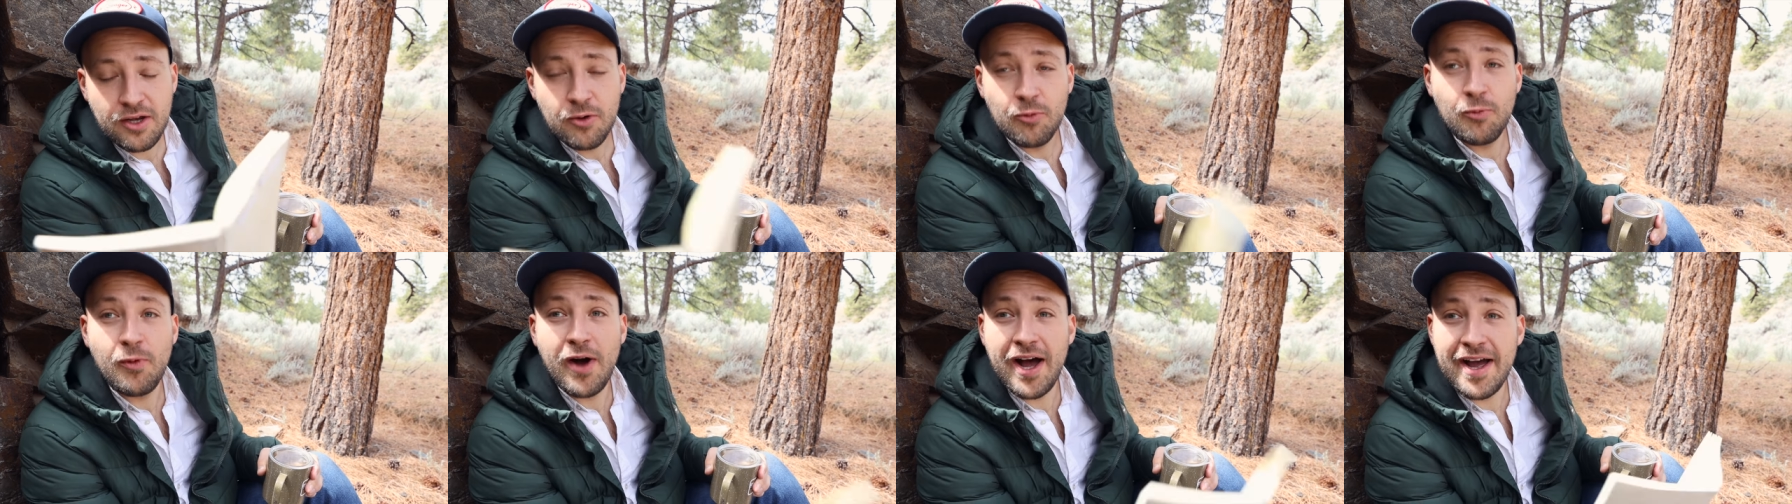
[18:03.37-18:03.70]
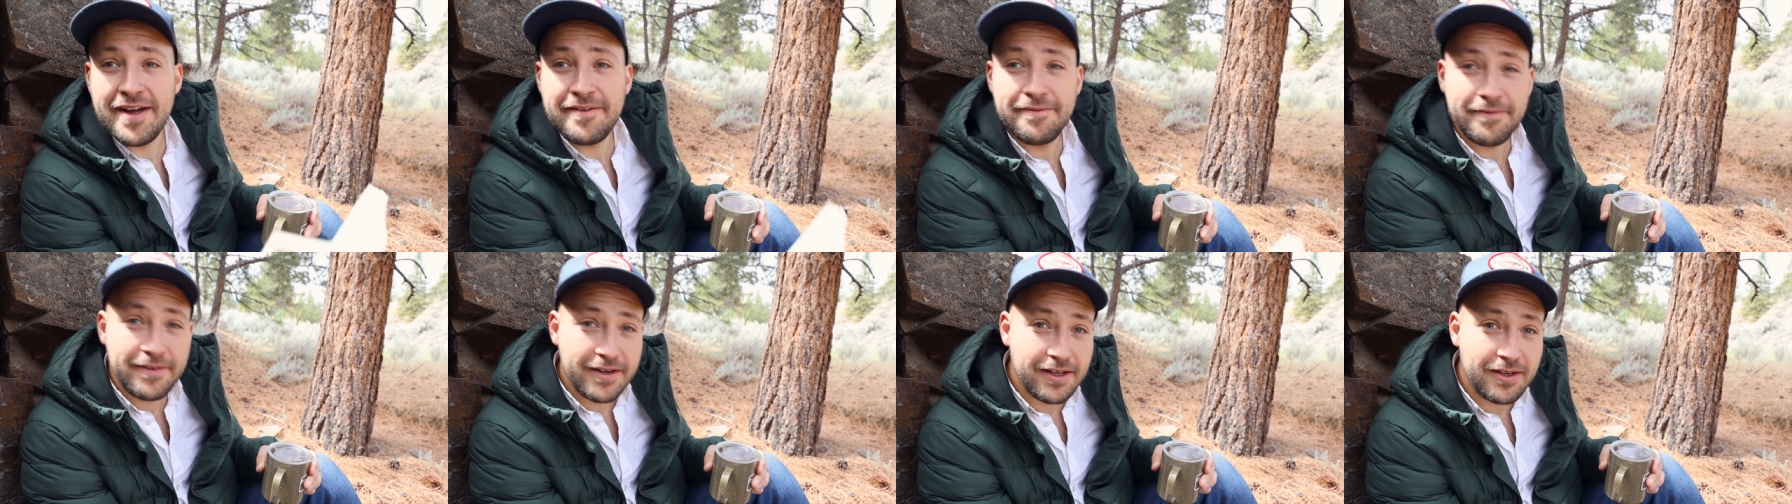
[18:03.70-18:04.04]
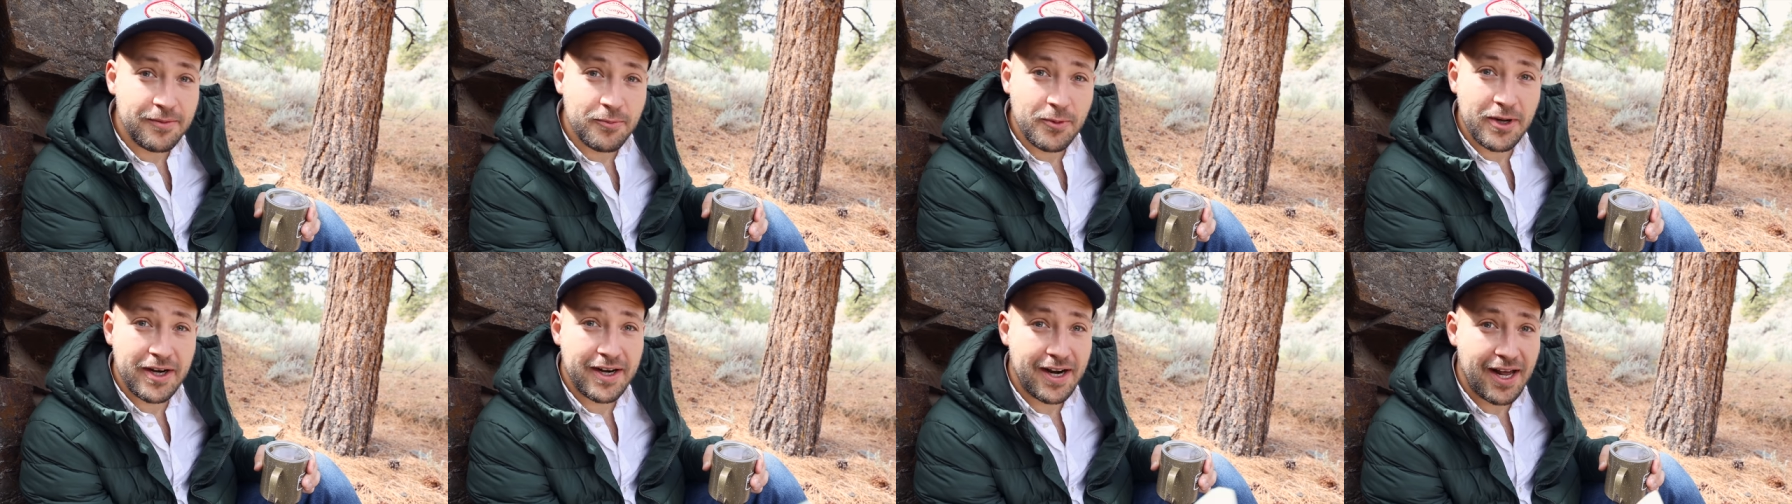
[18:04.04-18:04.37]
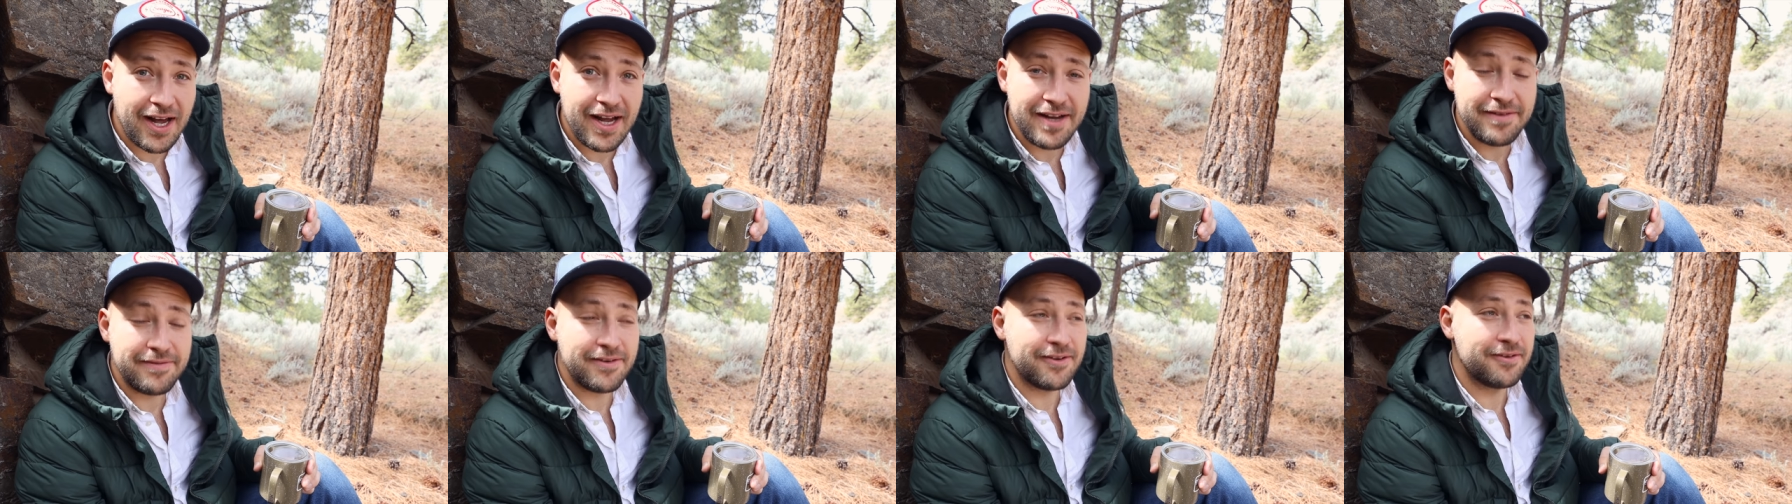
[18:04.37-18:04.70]
Why film when an
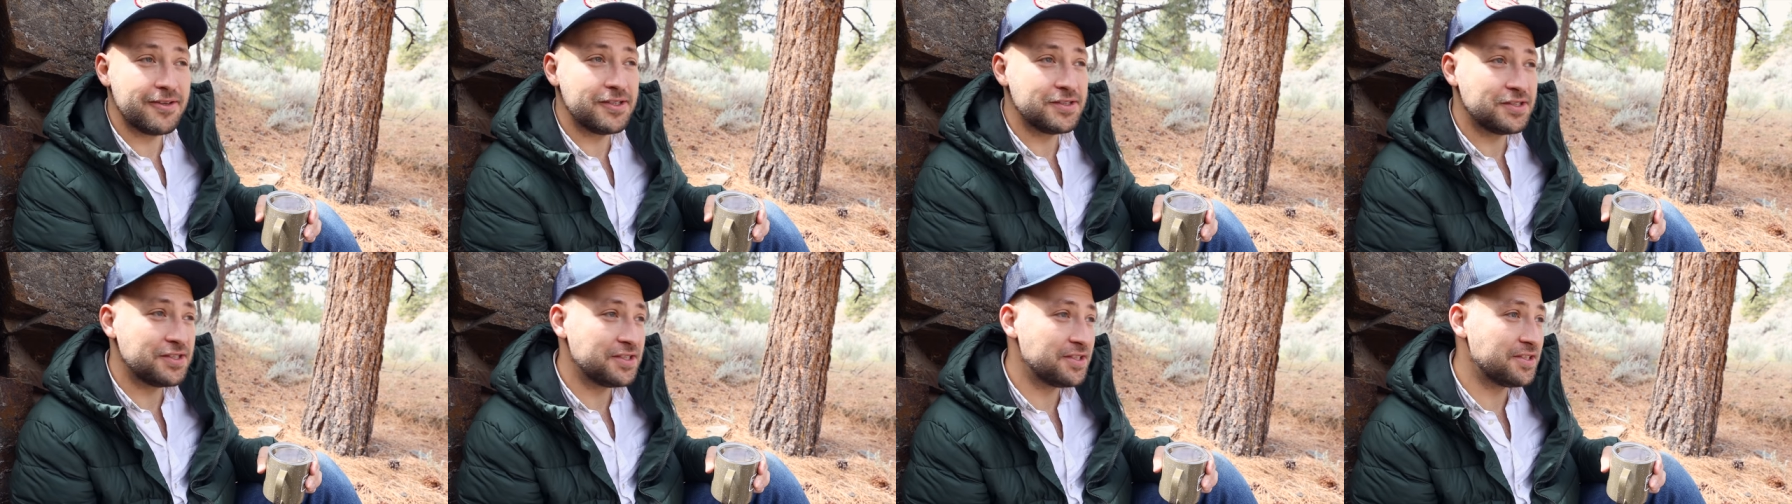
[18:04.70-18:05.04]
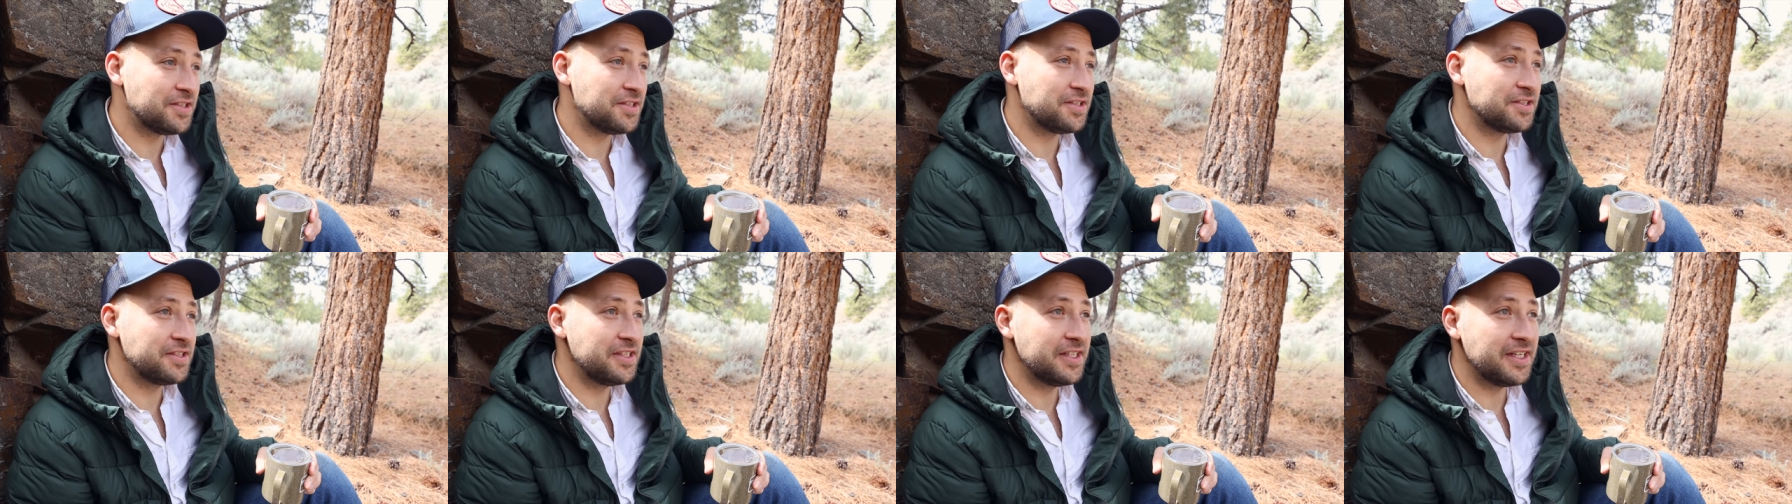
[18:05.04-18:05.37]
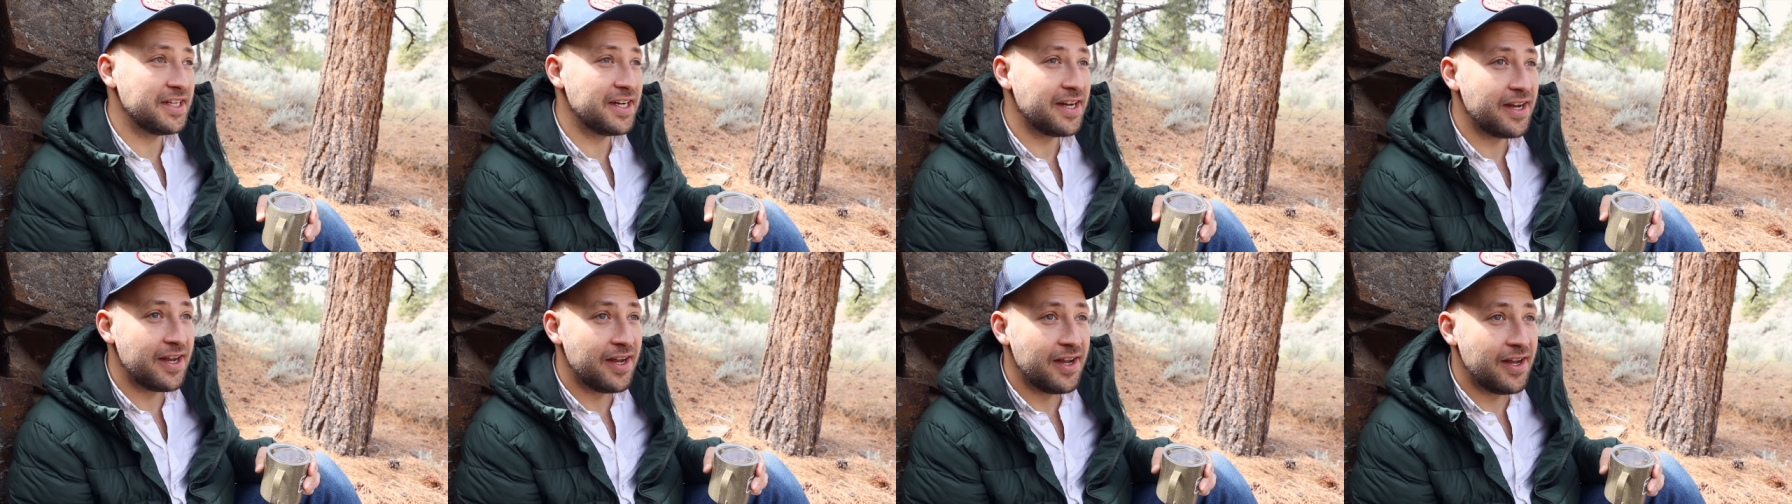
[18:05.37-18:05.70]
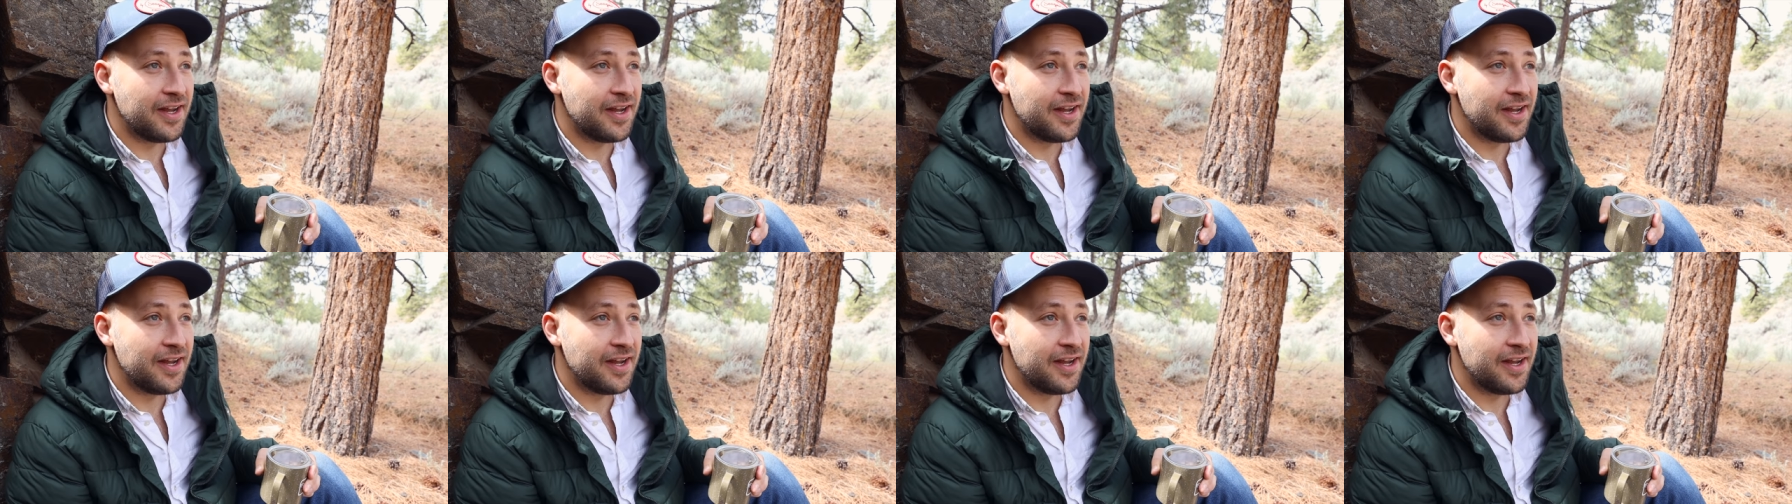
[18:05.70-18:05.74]
iPhone is just as good?